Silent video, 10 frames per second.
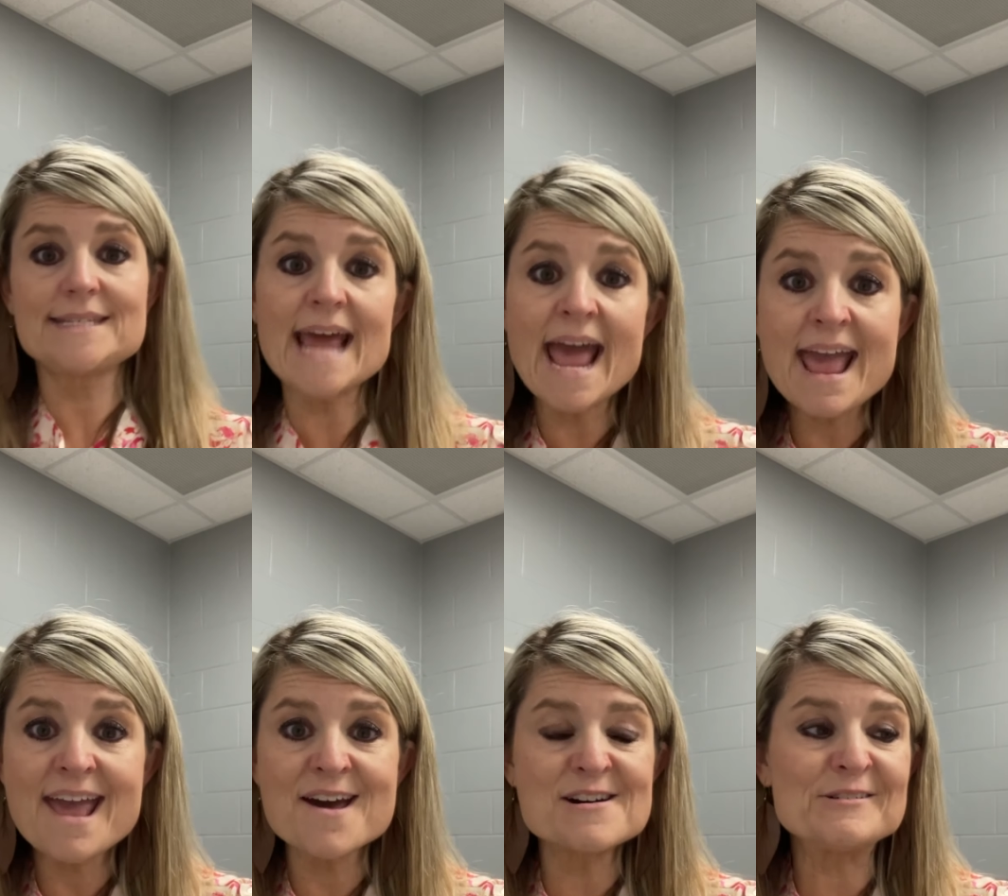
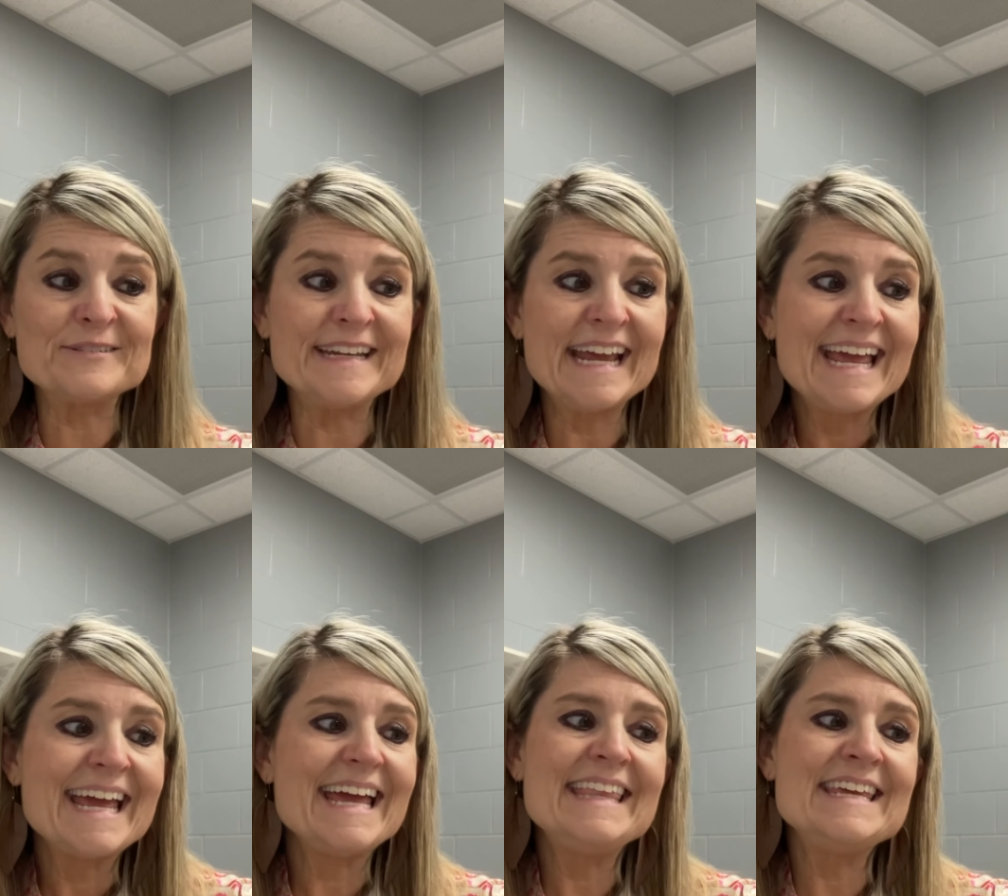down.
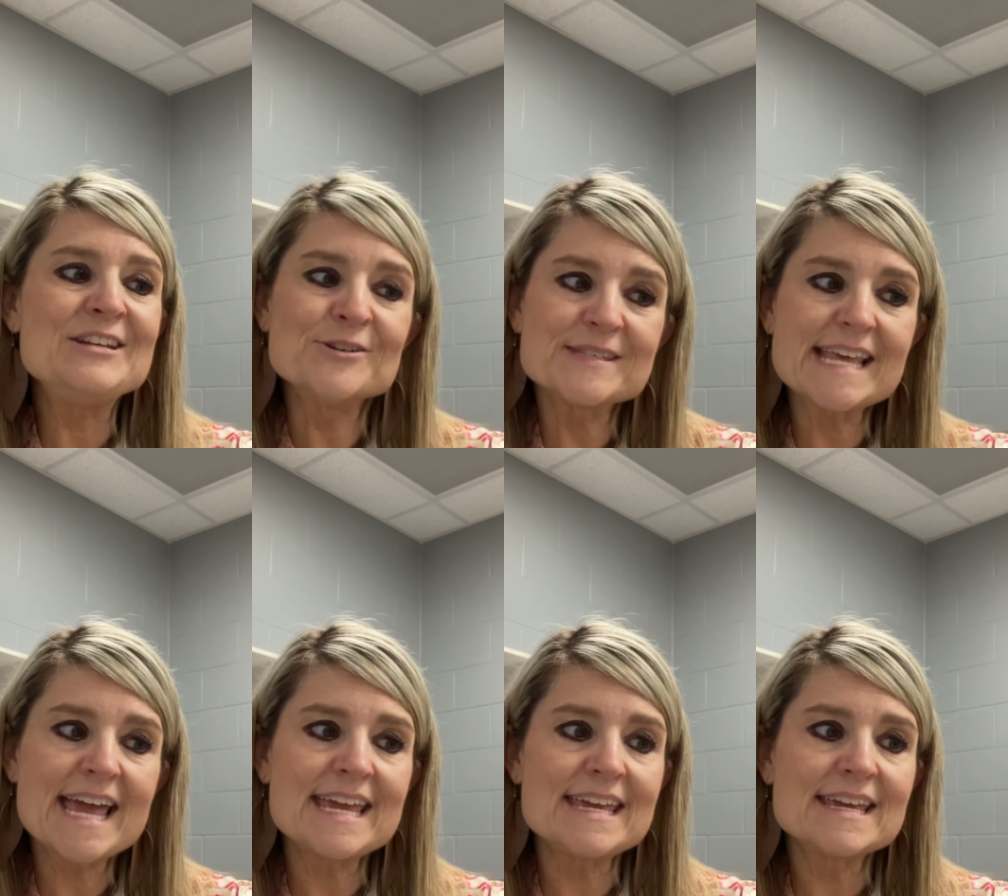And then you'll
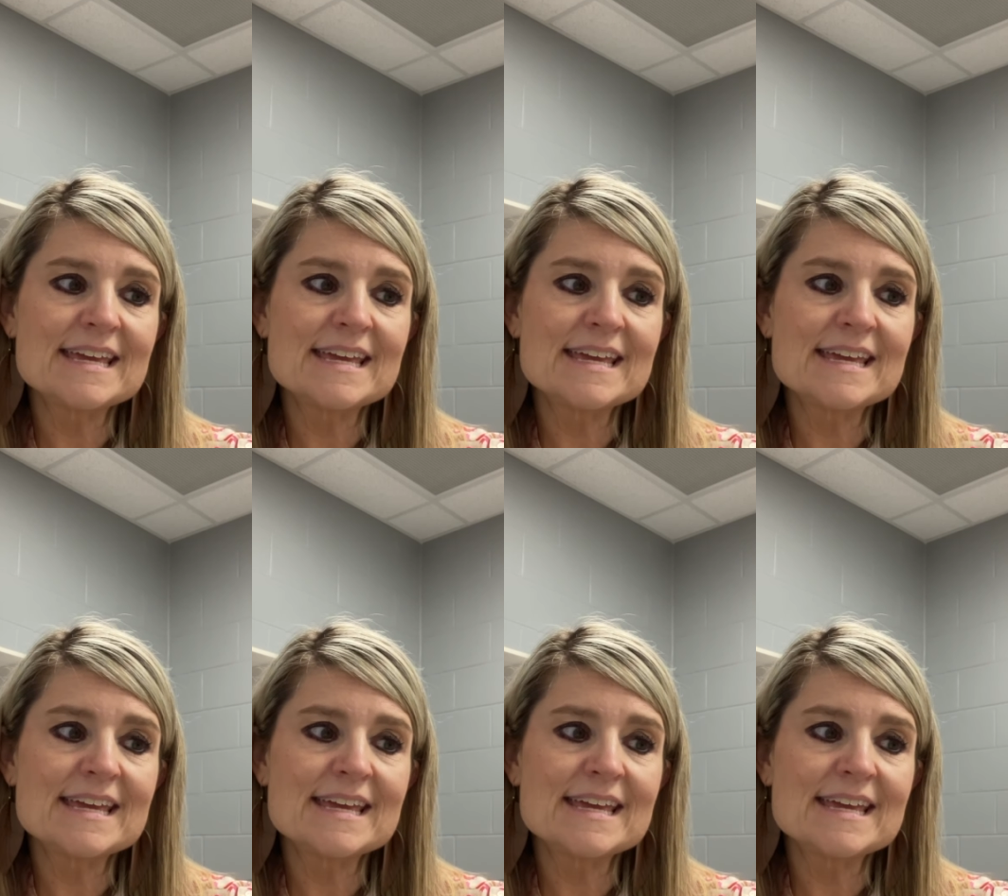say,